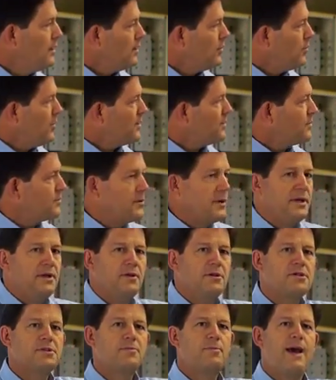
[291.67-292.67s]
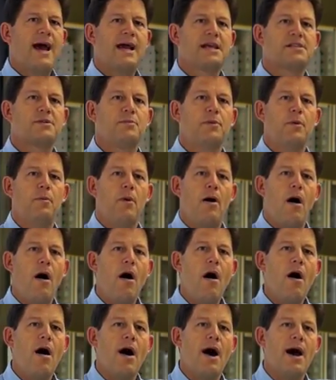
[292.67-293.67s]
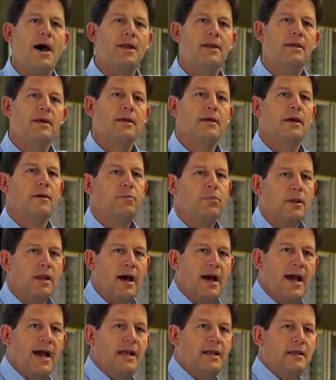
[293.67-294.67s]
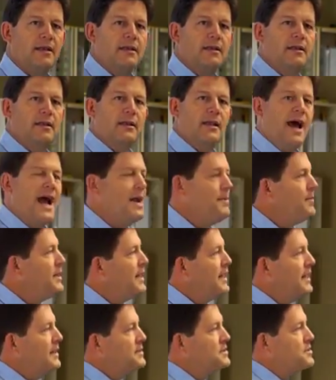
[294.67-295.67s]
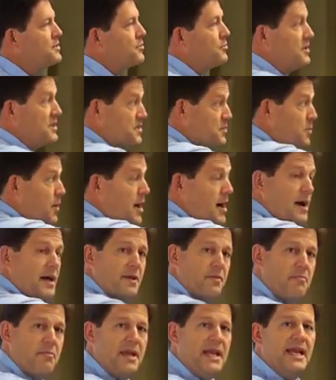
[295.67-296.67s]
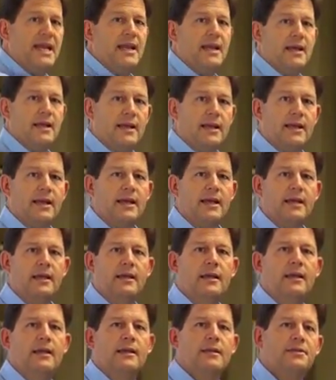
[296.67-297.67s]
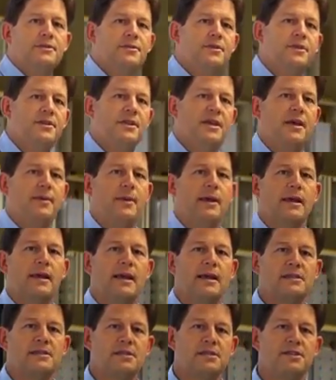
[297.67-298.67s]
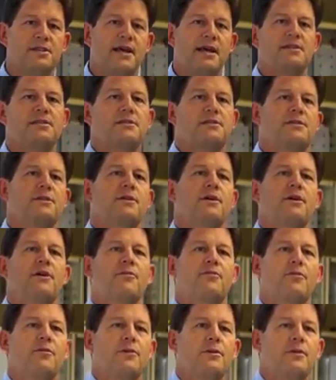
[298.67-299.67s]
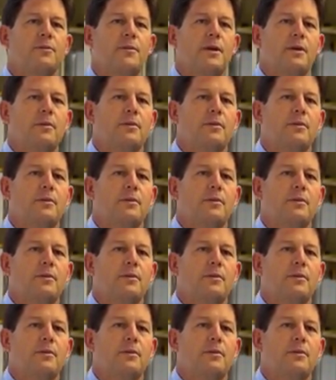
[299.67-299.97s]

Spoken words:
With the reduced maximum on applied, the light begins to respond immediately to the dimming as is necessary for it to be